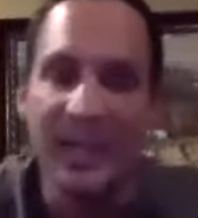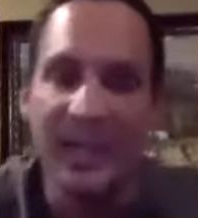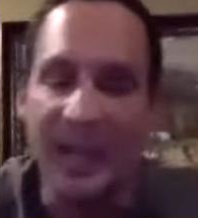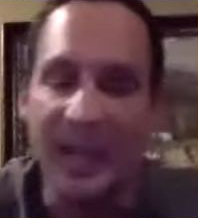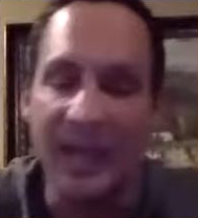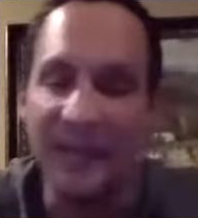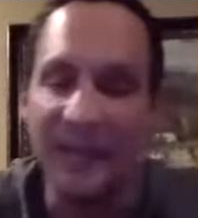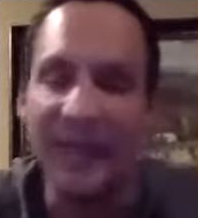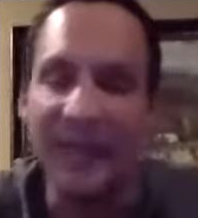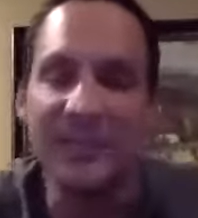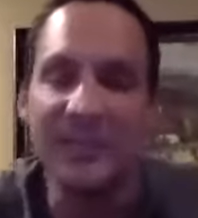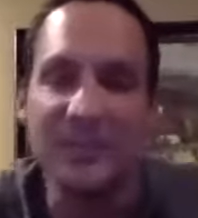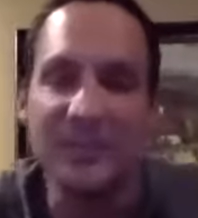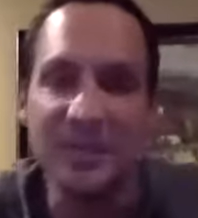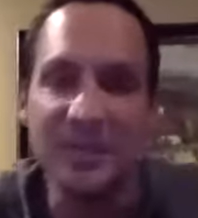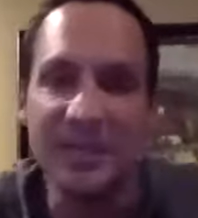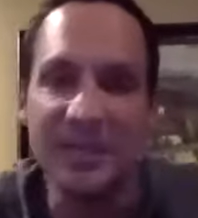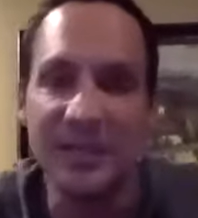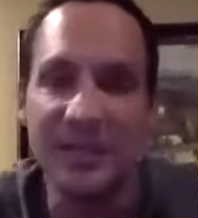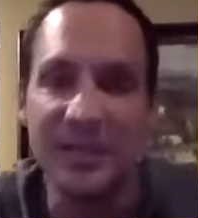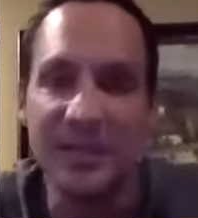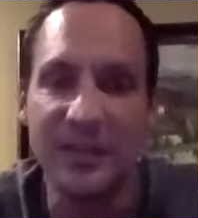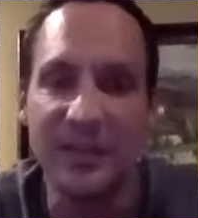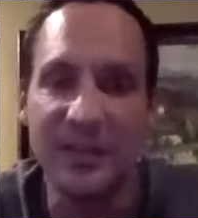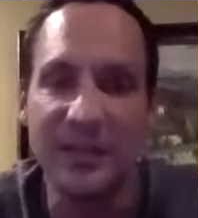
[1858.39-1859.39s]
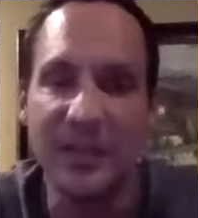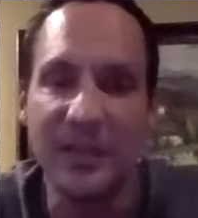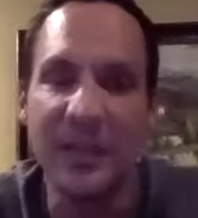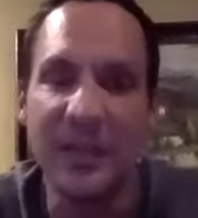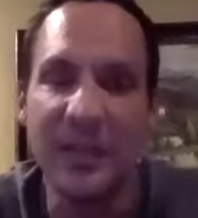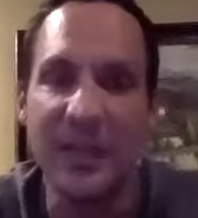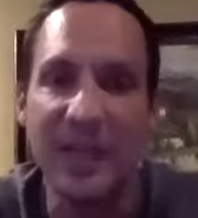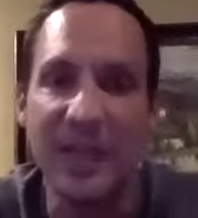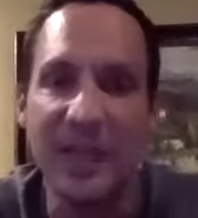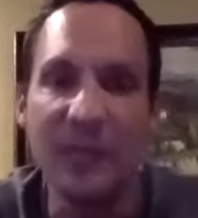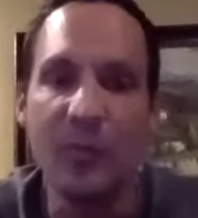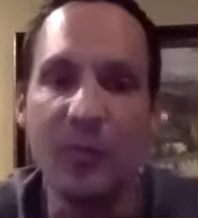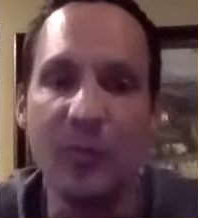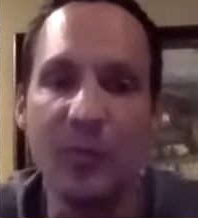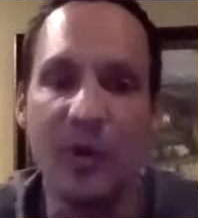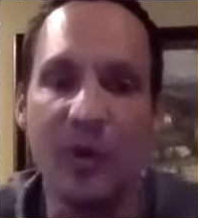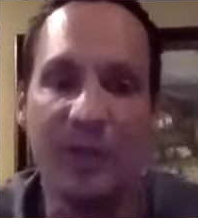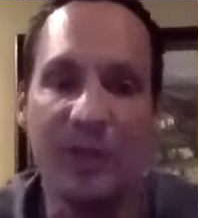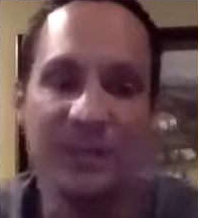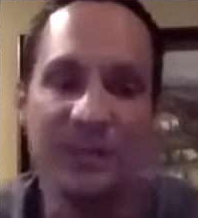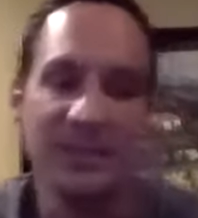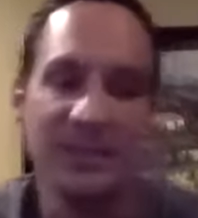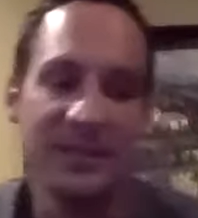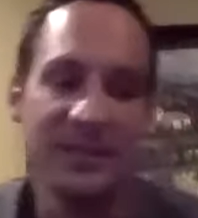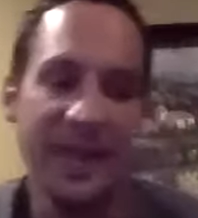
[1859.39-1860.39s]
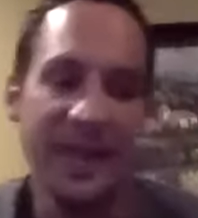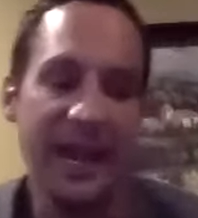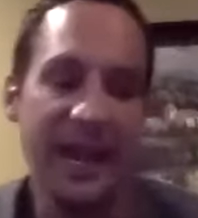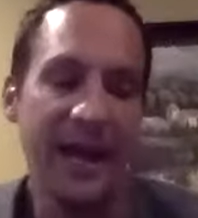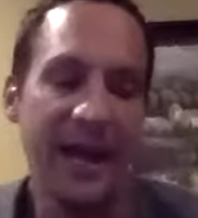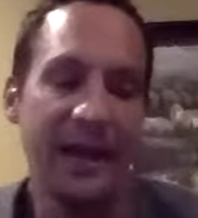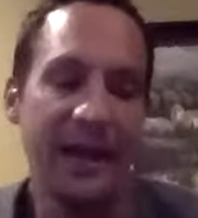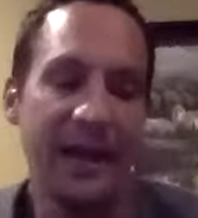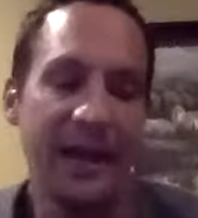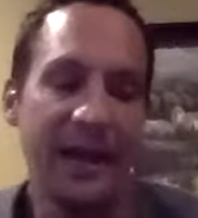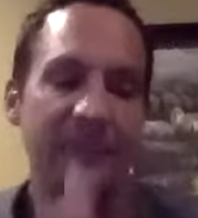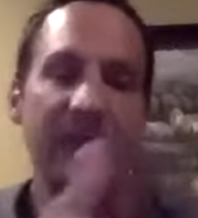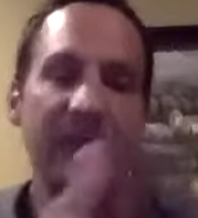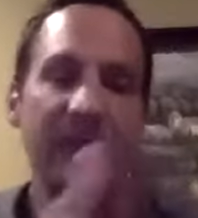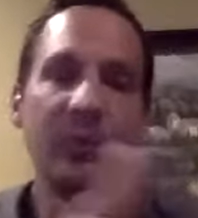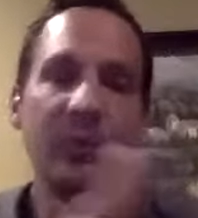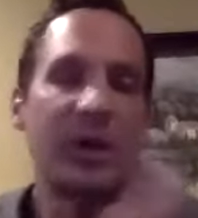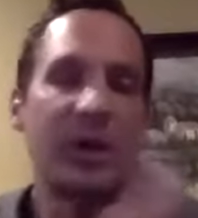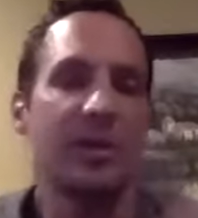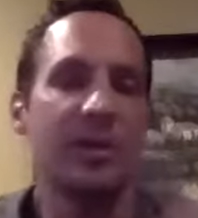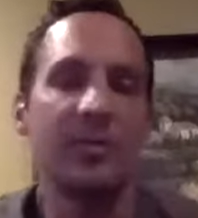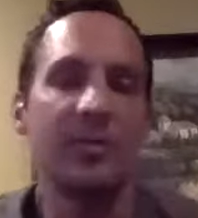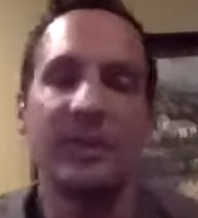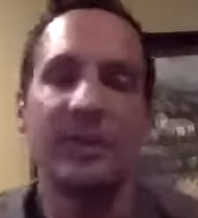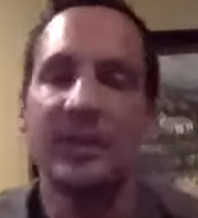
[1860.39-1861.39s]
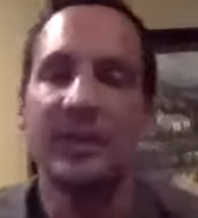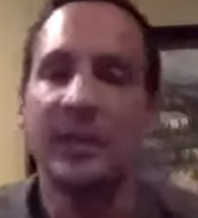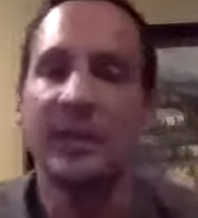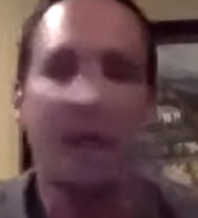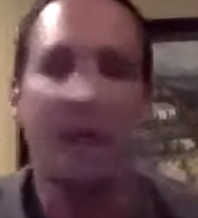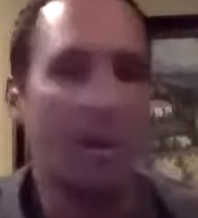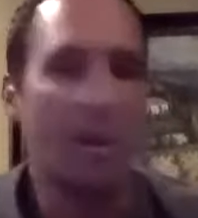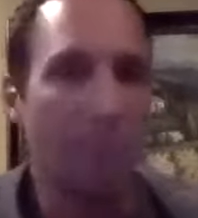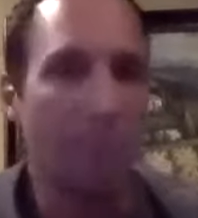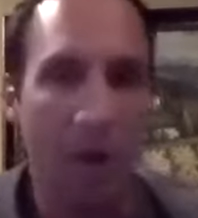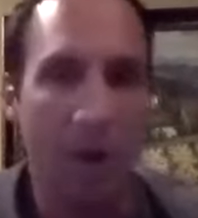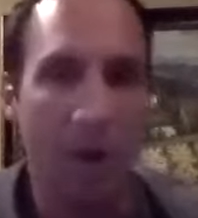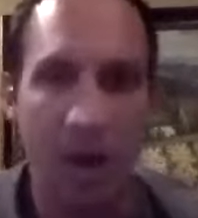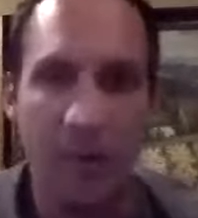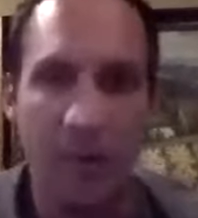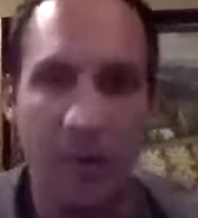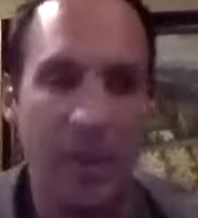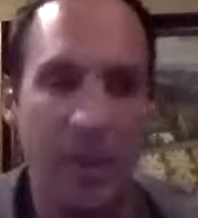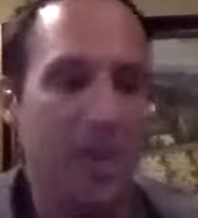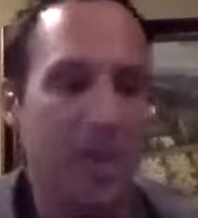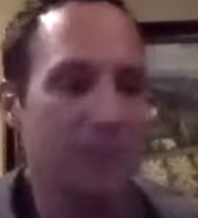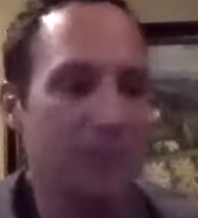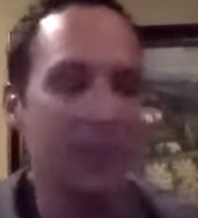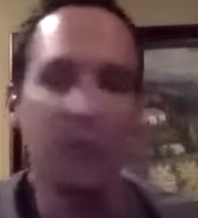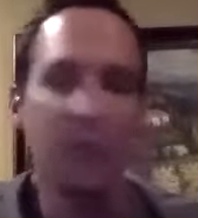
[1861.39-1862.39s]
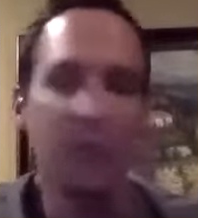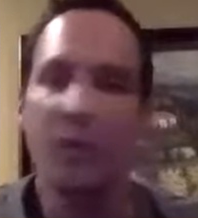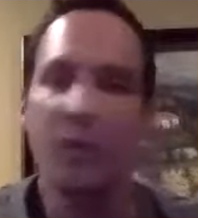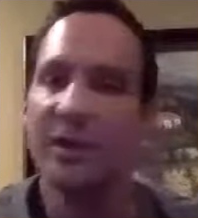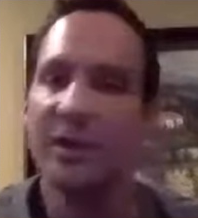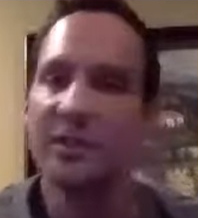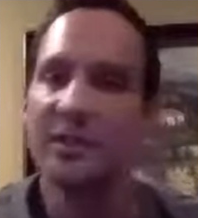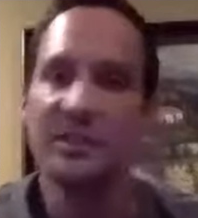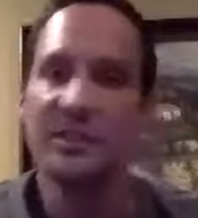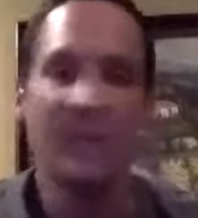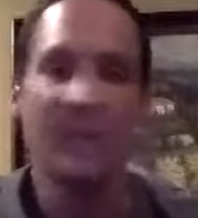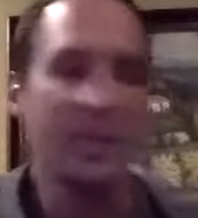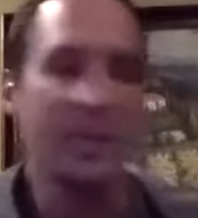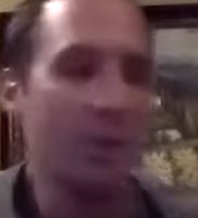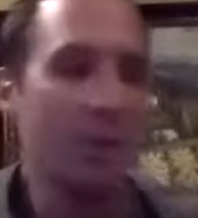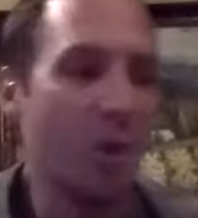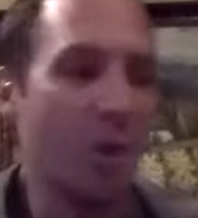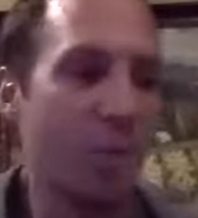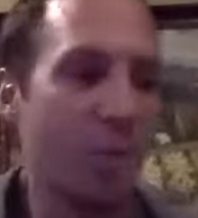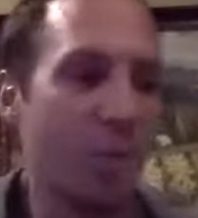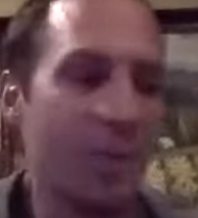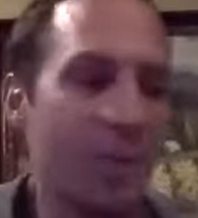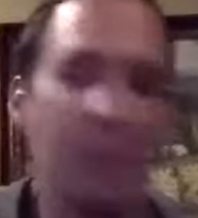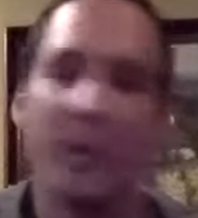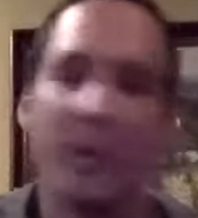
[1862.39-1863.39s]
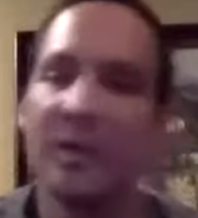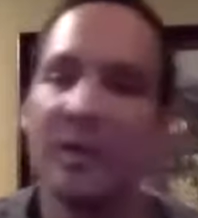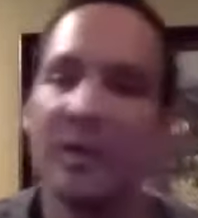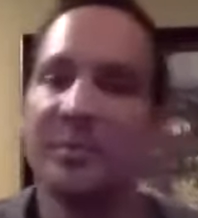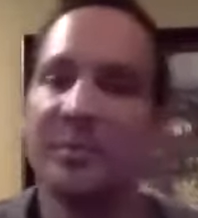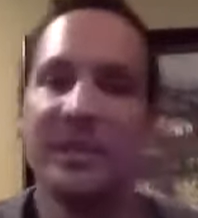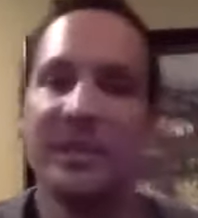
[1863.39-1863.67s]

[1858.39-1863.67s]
and that's because they want to have they want to be a mom they want to stay home they want to be